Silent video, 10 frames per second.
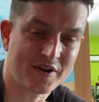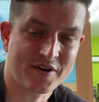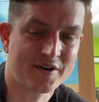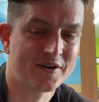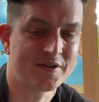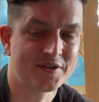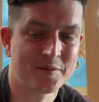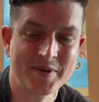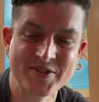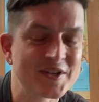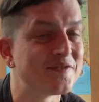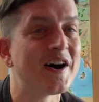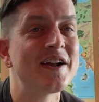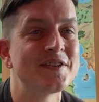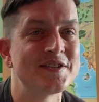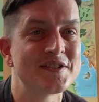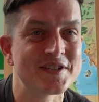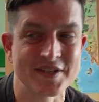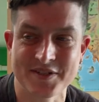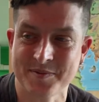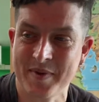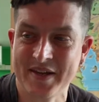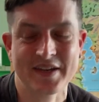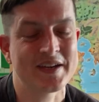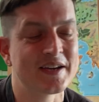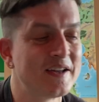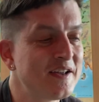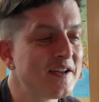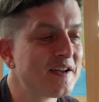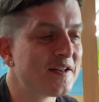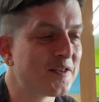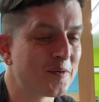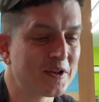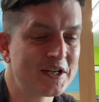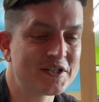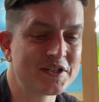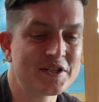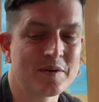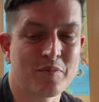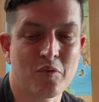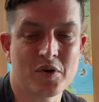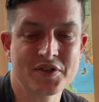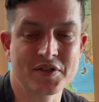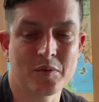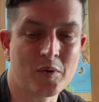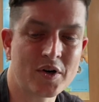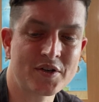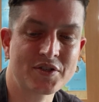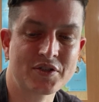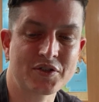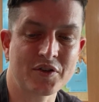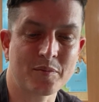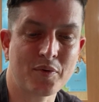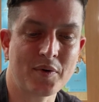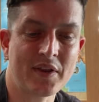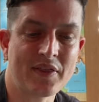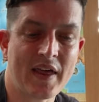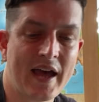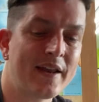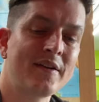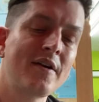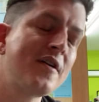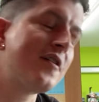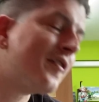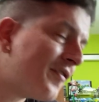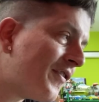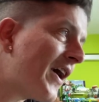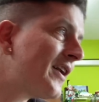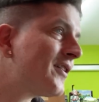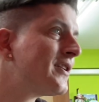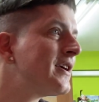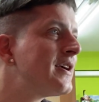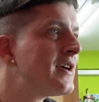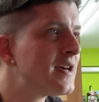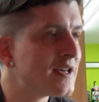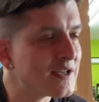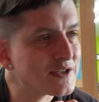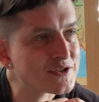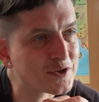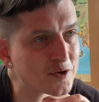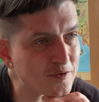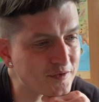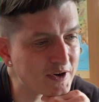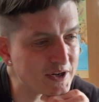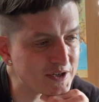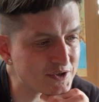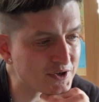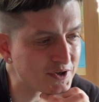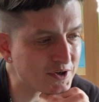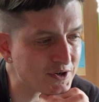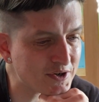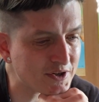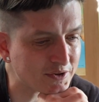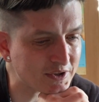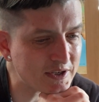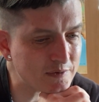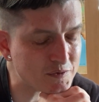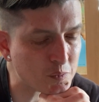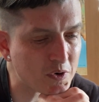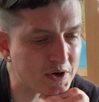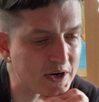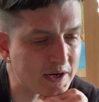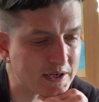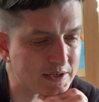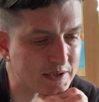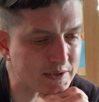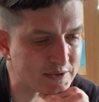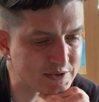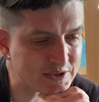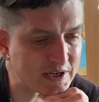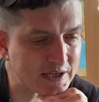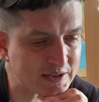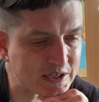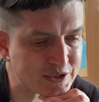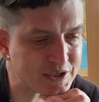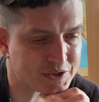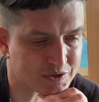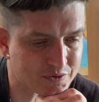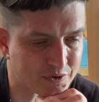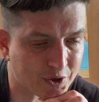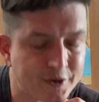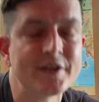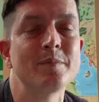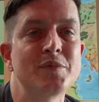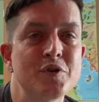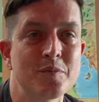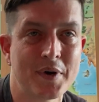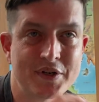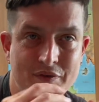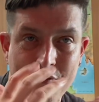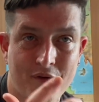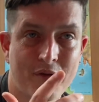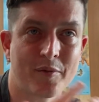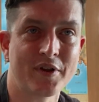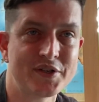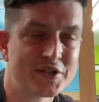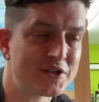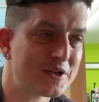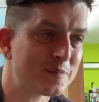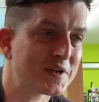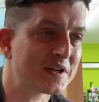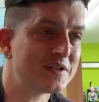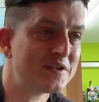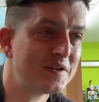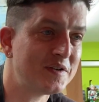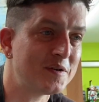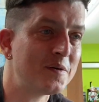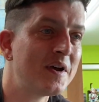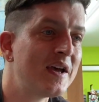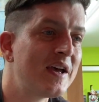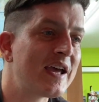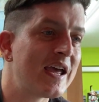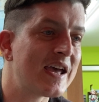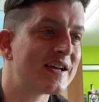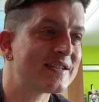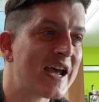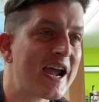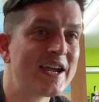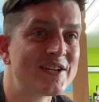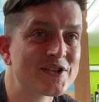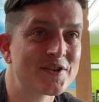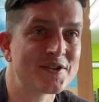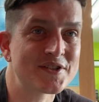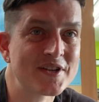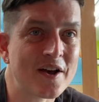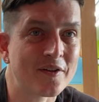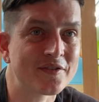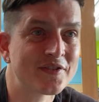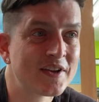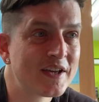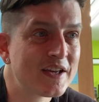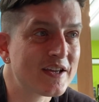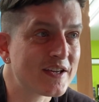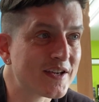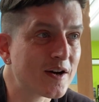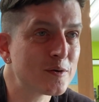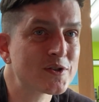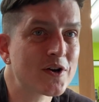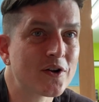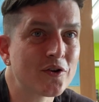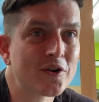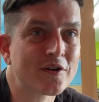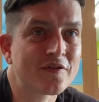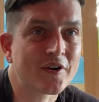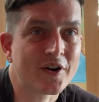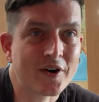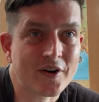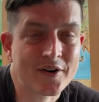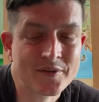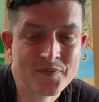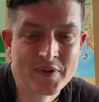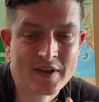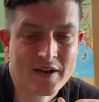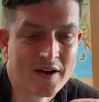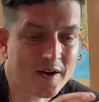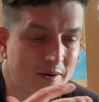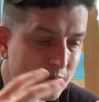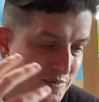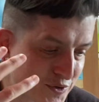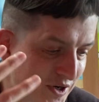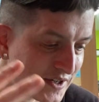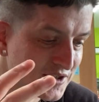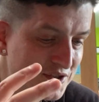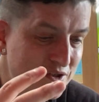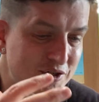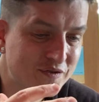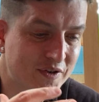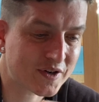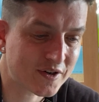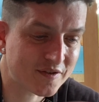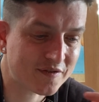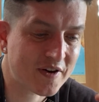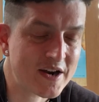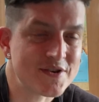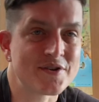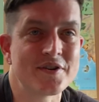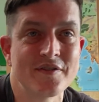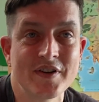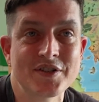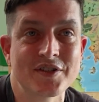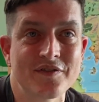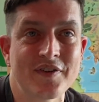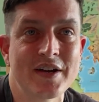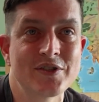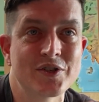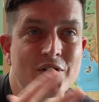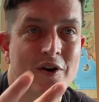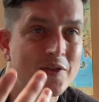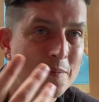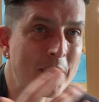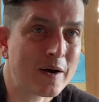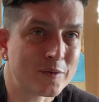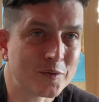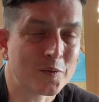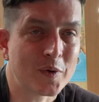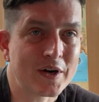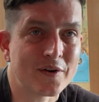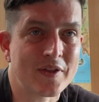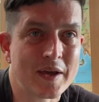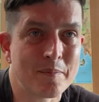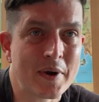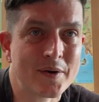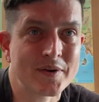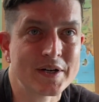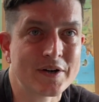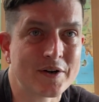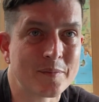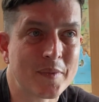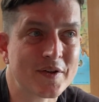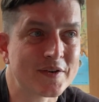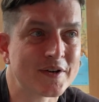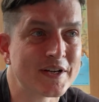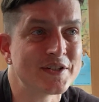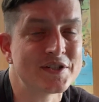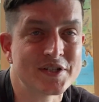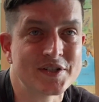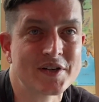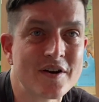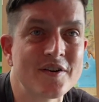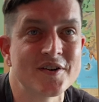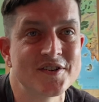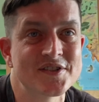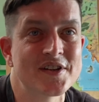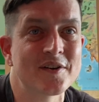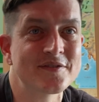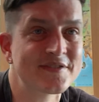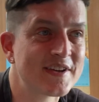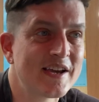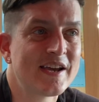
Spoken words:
Their domestic violence is making the relationship worse and worse, to the point that finally his girlfriend in turn leaves one night saying that she's hurt him too much for the relationship to continue, and hangs herself. He goes on a look for her, trying to search for her and find her, and eventually finds her on the mountain where they buried her mother, and she's hung herself.